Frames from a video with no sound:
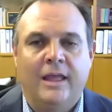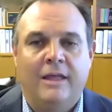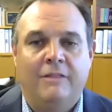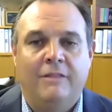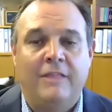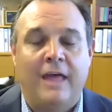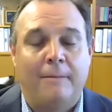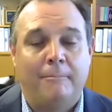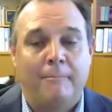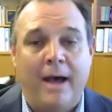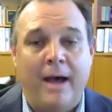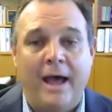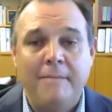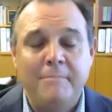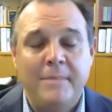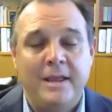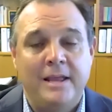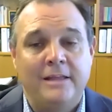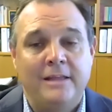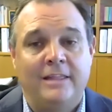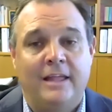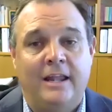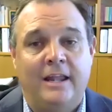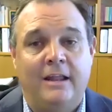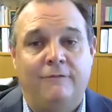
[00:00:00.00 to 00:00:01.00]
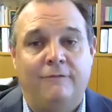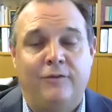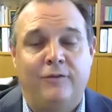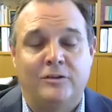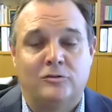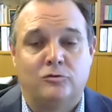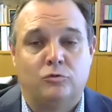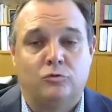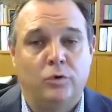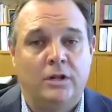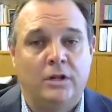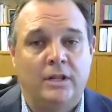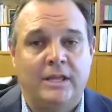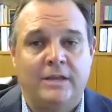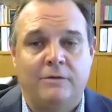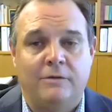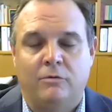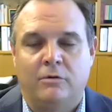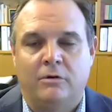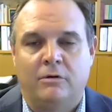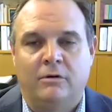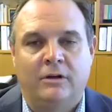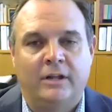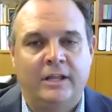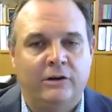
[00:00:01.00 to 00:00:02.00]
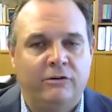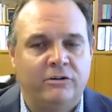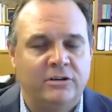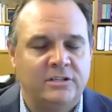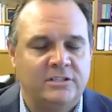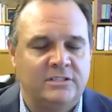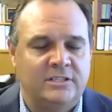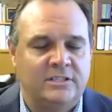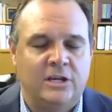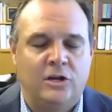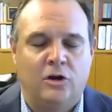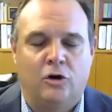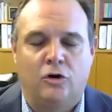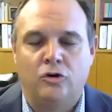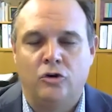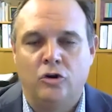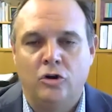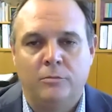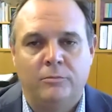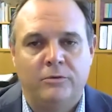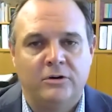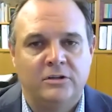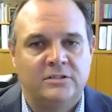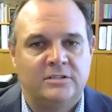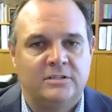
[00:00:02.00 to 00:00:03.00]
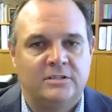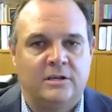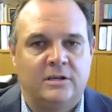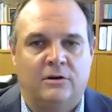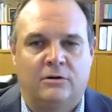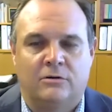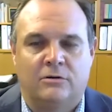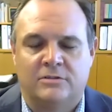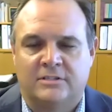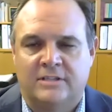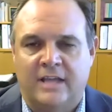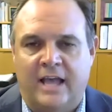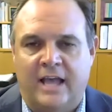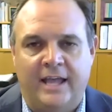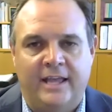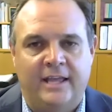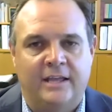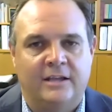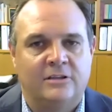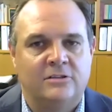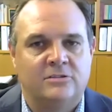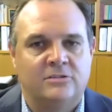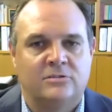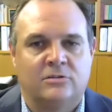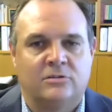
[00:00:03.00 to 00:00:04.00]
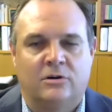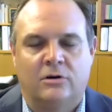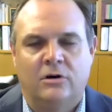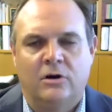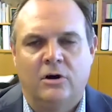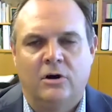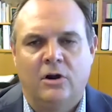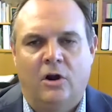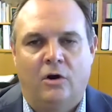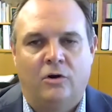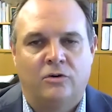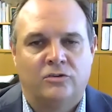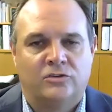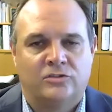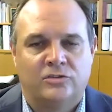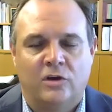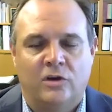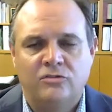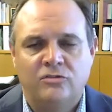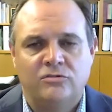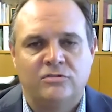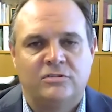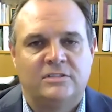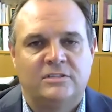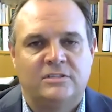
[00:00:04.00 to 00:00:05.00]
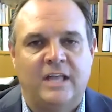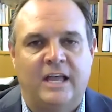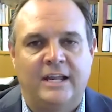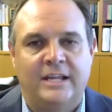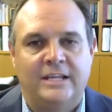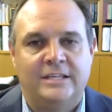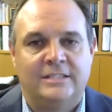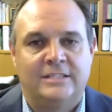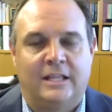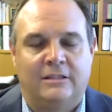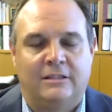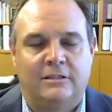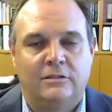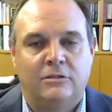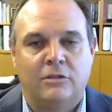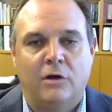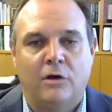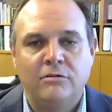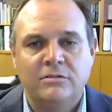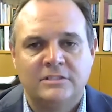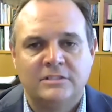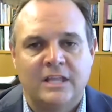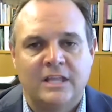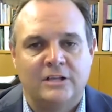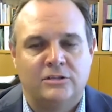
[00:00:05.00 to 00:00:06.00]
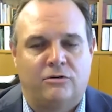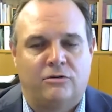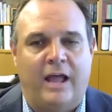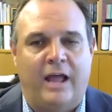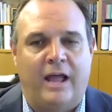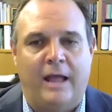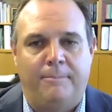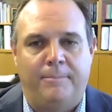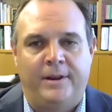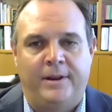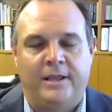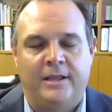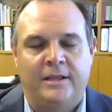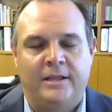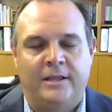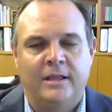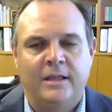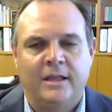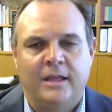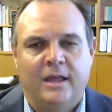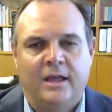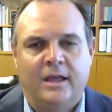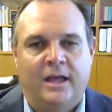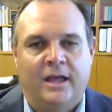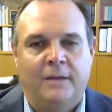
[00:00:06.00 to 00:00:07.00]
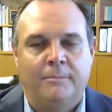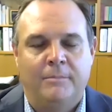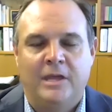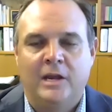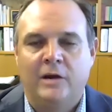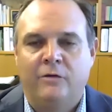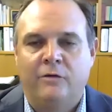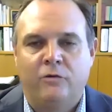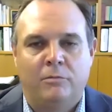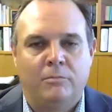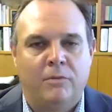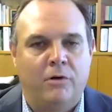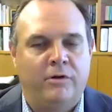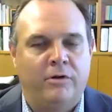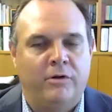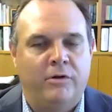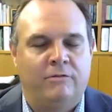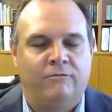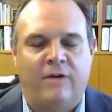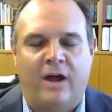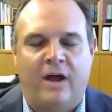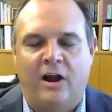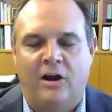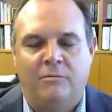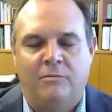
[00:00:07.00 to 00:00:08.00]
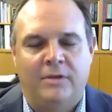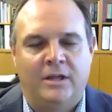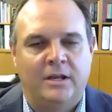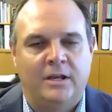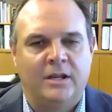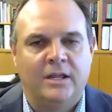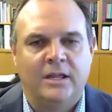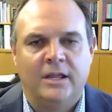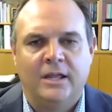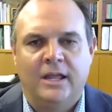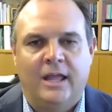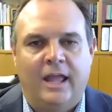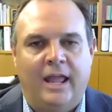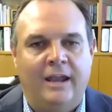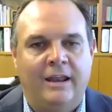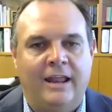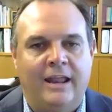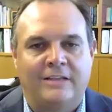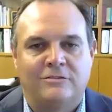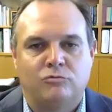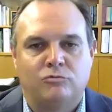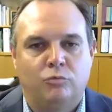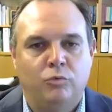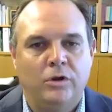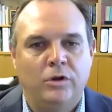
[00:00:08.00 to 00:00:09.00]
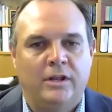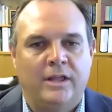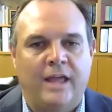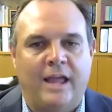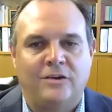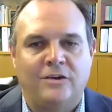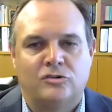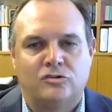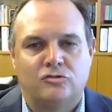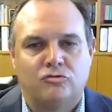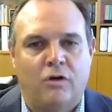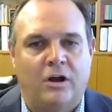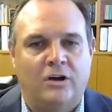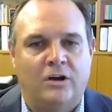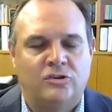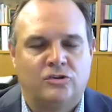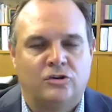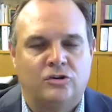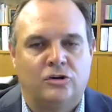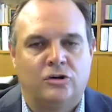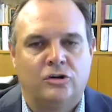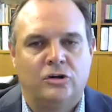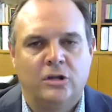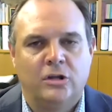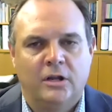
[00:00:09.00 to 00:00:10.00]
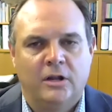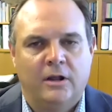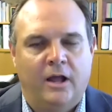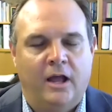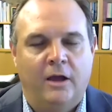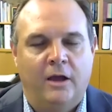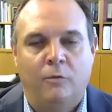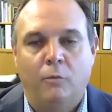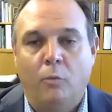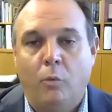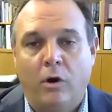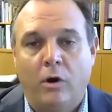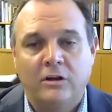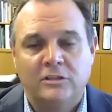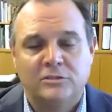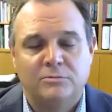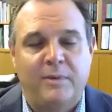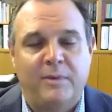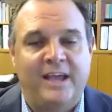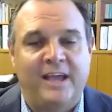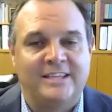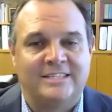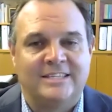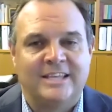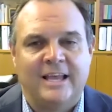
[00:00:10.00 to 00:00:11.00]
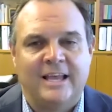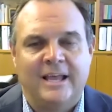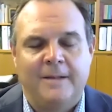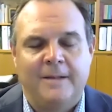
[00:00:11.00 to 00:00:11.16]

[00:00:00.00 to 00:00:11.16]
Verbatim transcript: That might mean that if it's really literacy or numeracy or science or or social studies, that those things are happening um, in a remote environment, and that's really a structured uh, workspace.